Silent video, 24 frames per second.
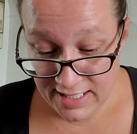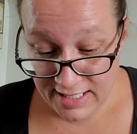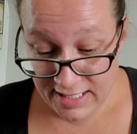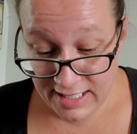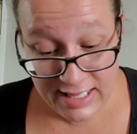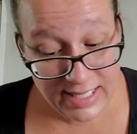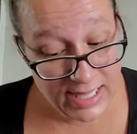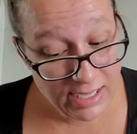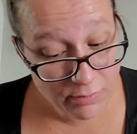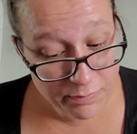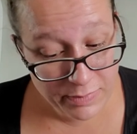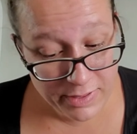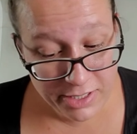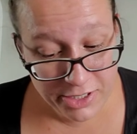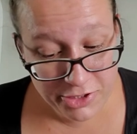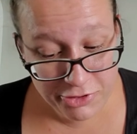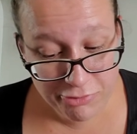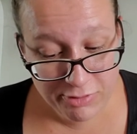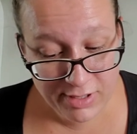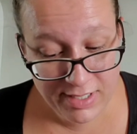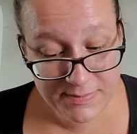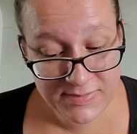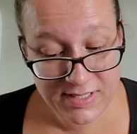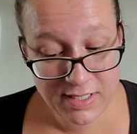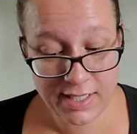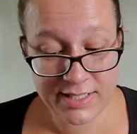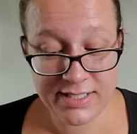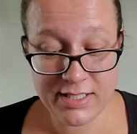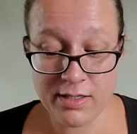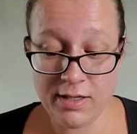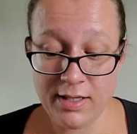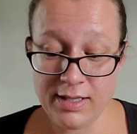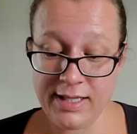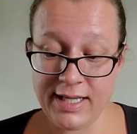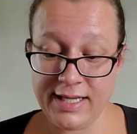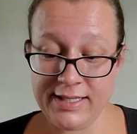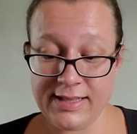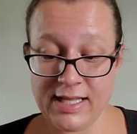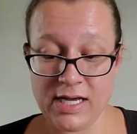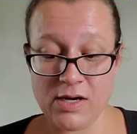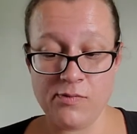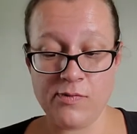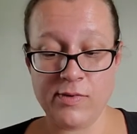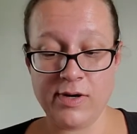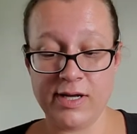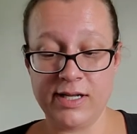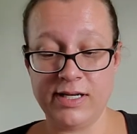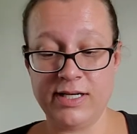Cloudberry Dreams, I did not like that
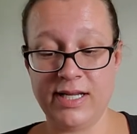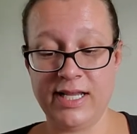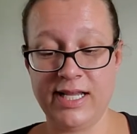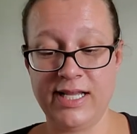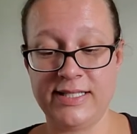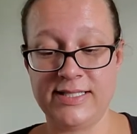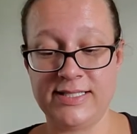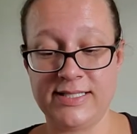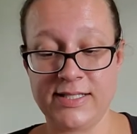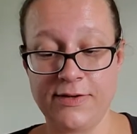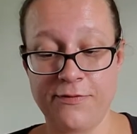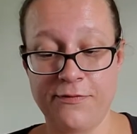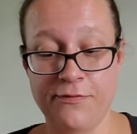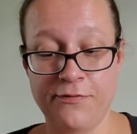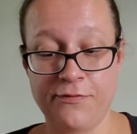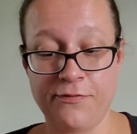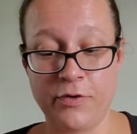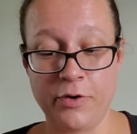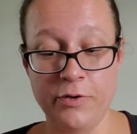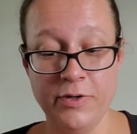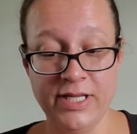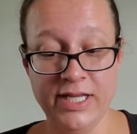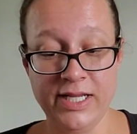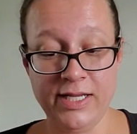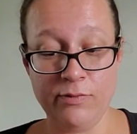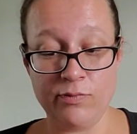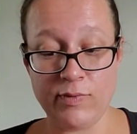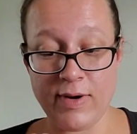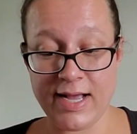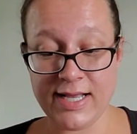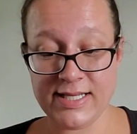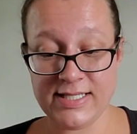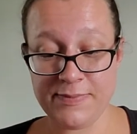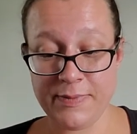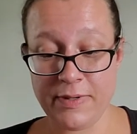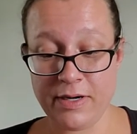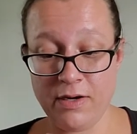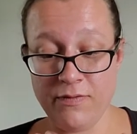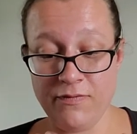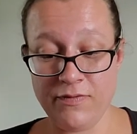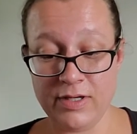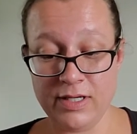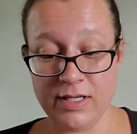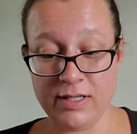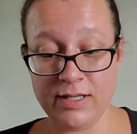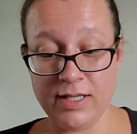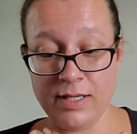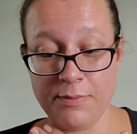one. It's fruity, raspberry,
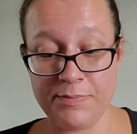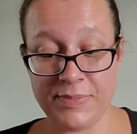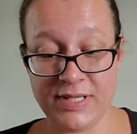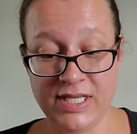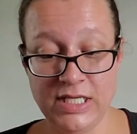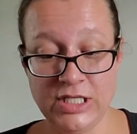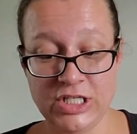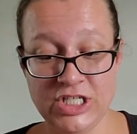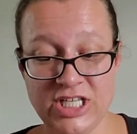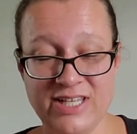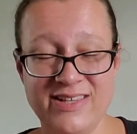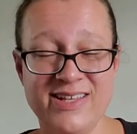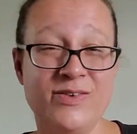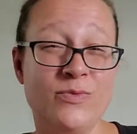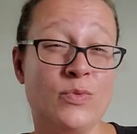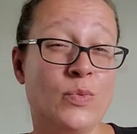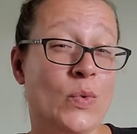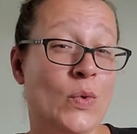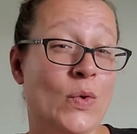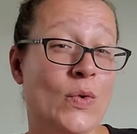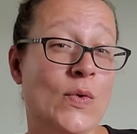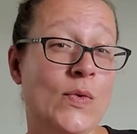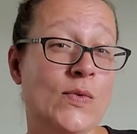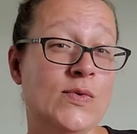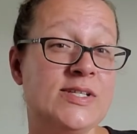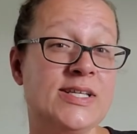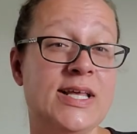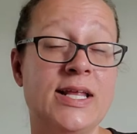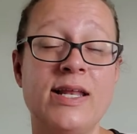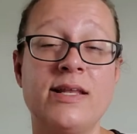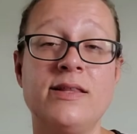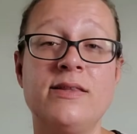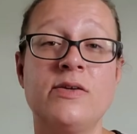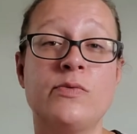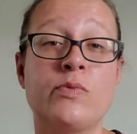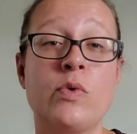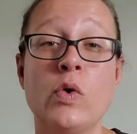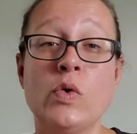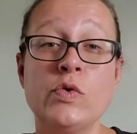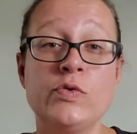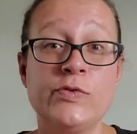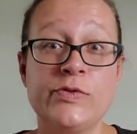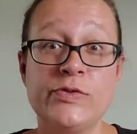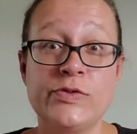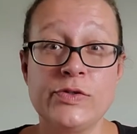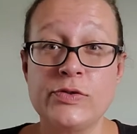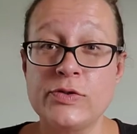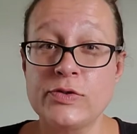vanilla, peach, and then rose. And the rose
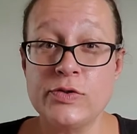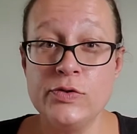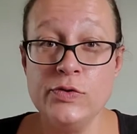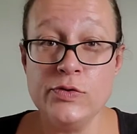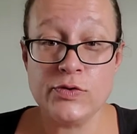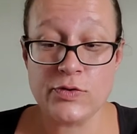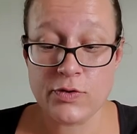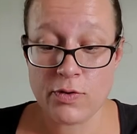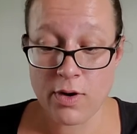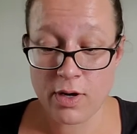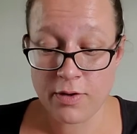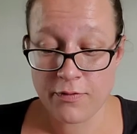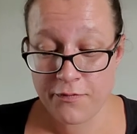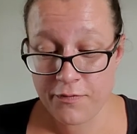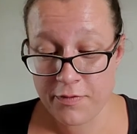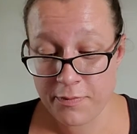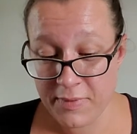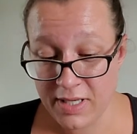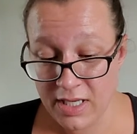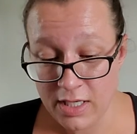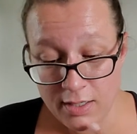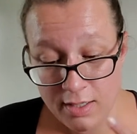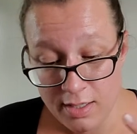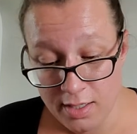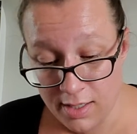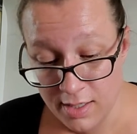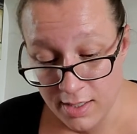was just too strong for me.